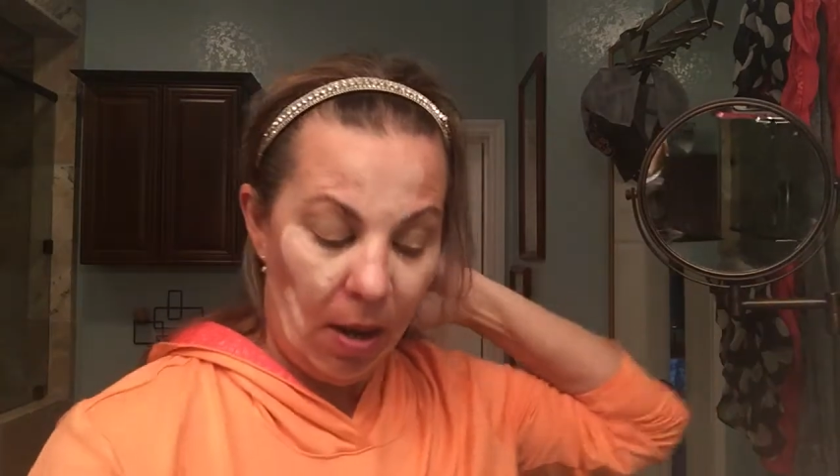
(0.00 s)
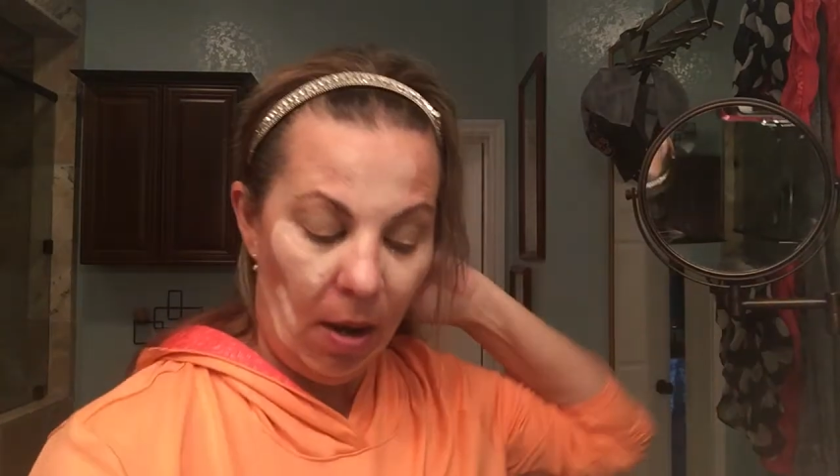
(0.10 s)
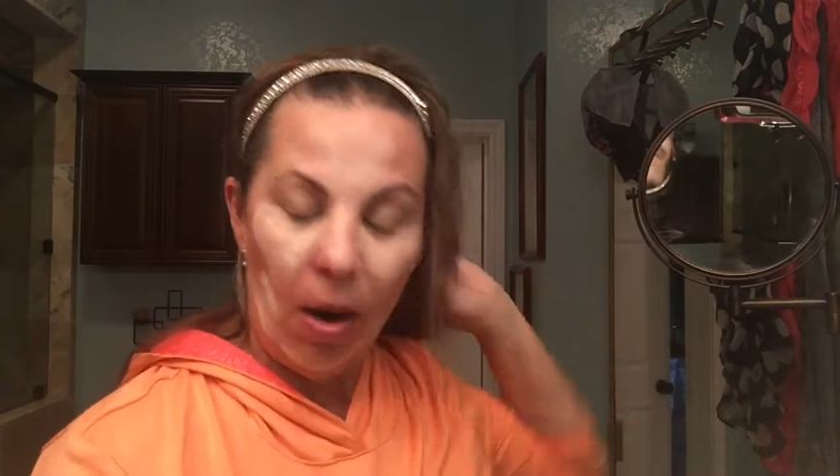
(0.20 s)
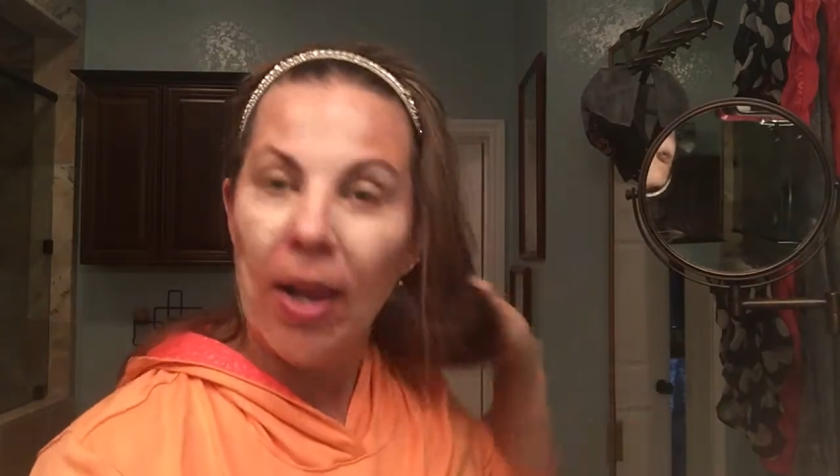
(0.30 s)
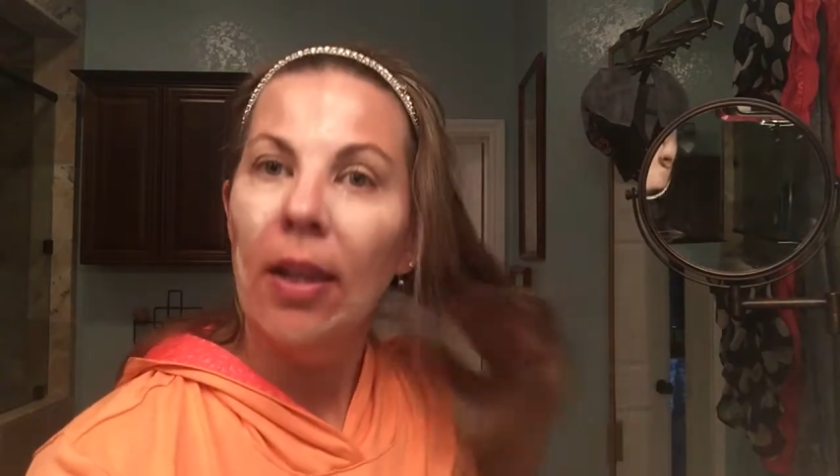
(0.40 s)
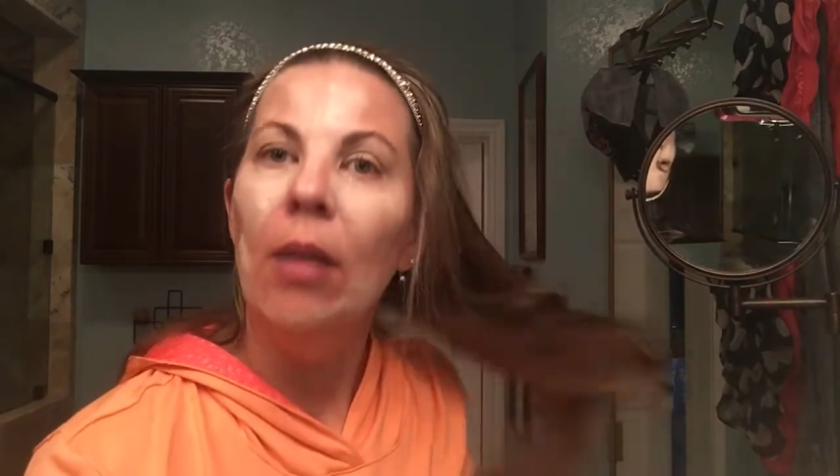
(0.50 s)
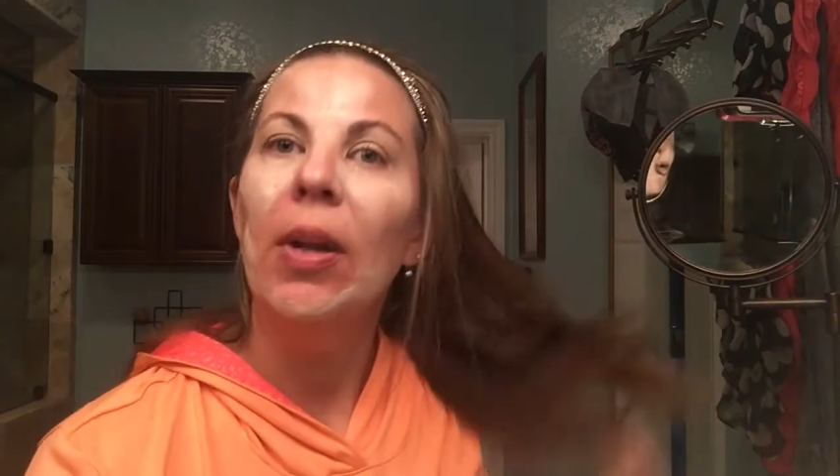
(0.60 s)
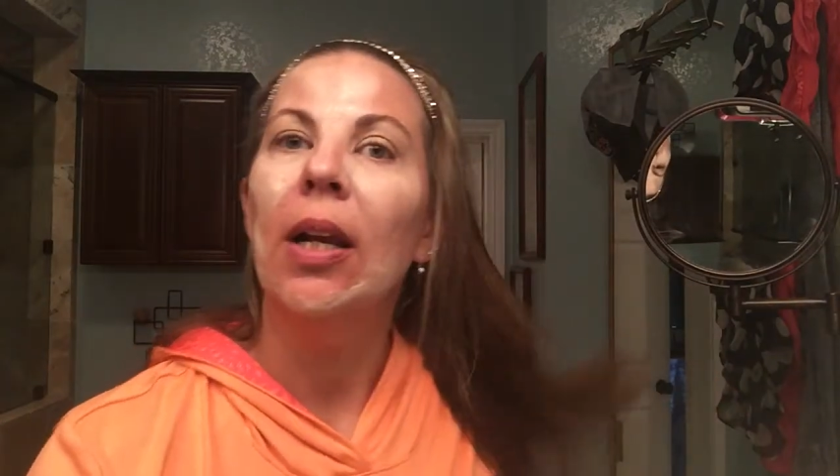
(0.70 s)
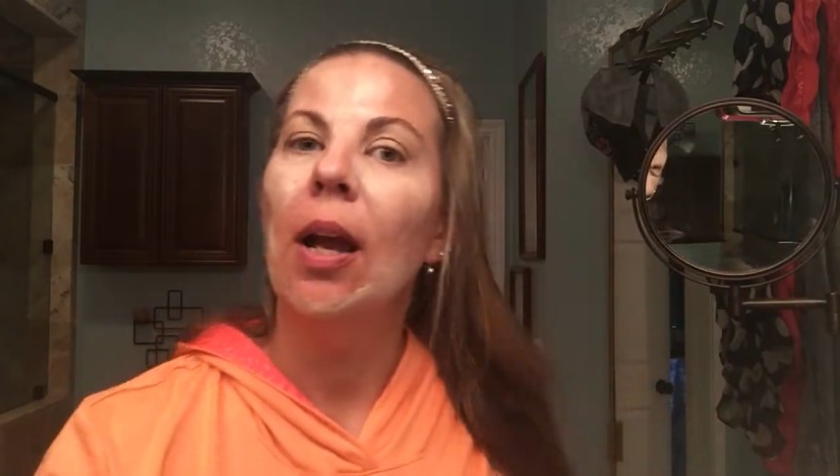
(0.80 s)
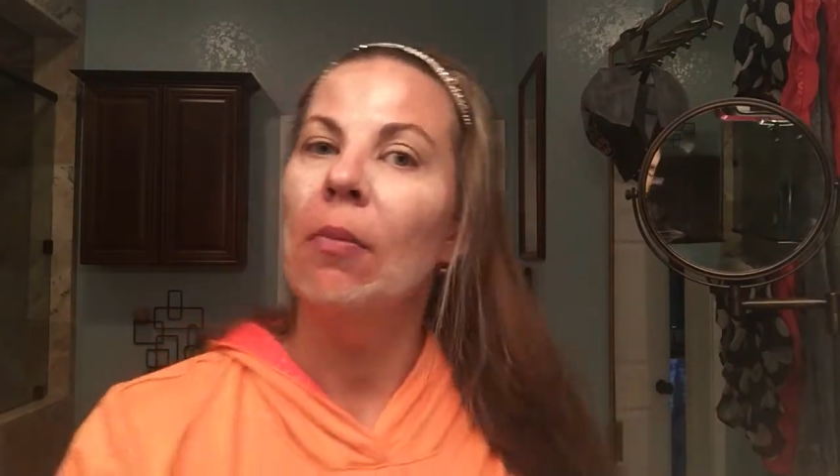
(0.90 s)
All right, then I'm
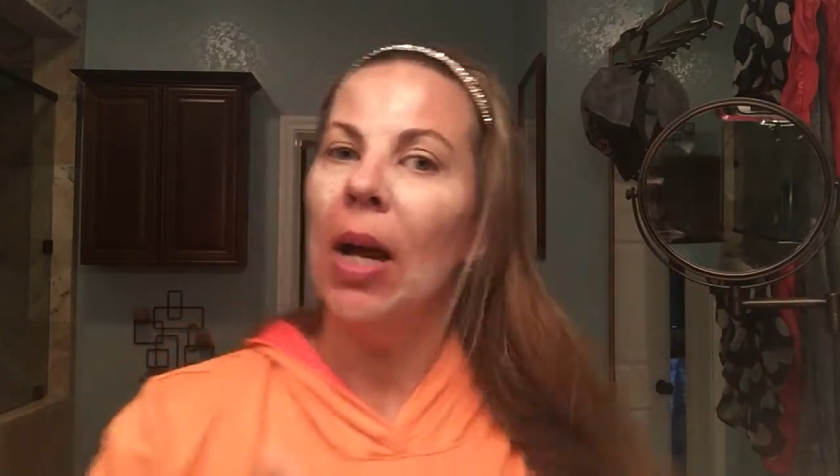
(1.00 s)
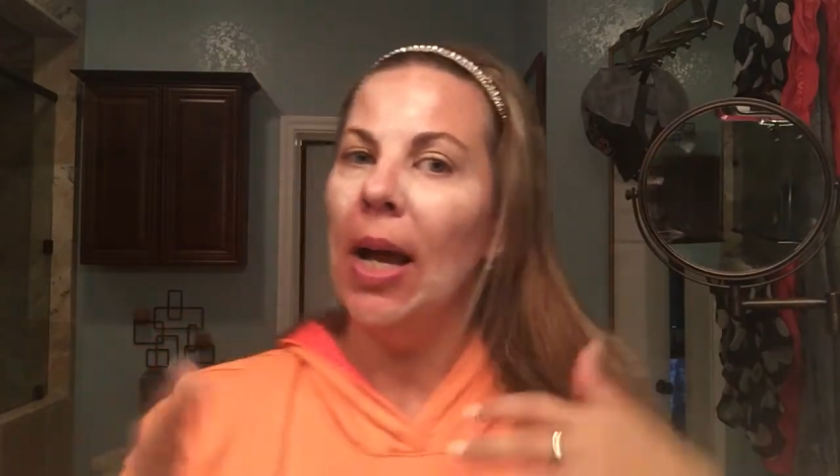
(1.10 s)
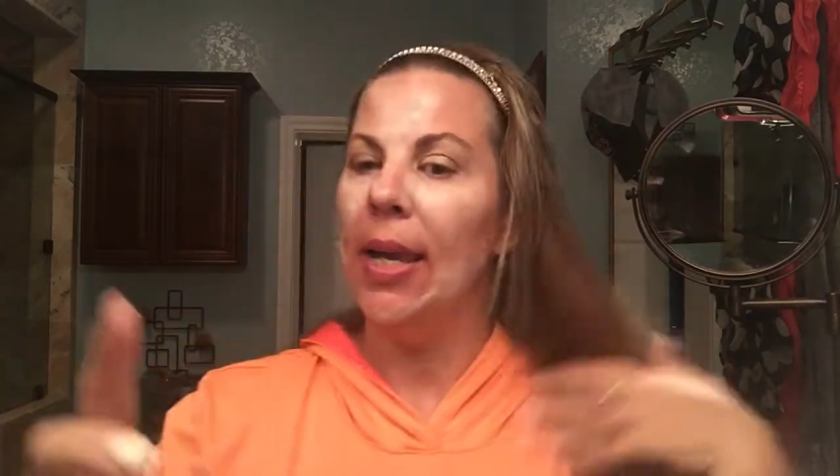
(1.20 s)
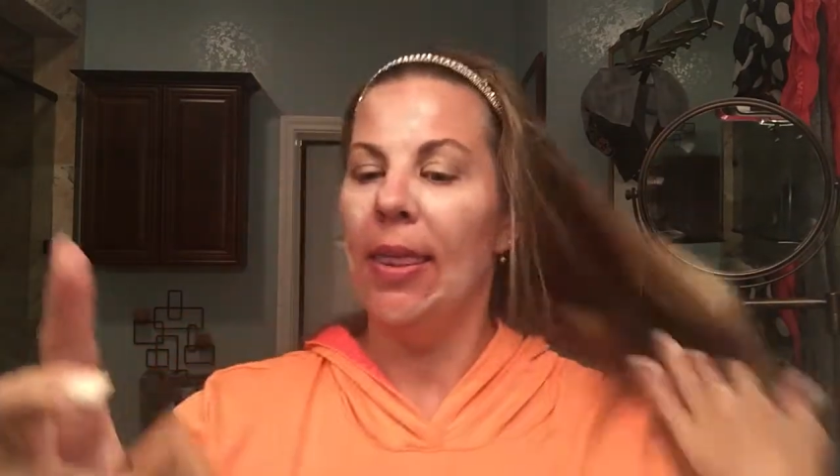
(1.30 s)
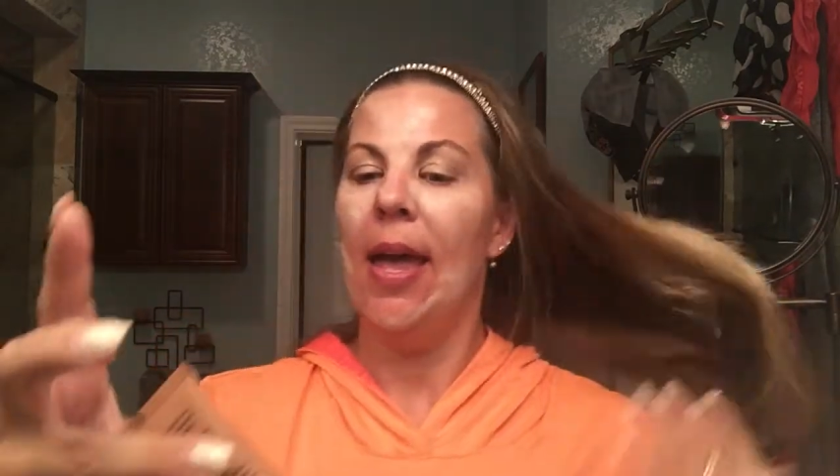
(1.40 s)
going to come behind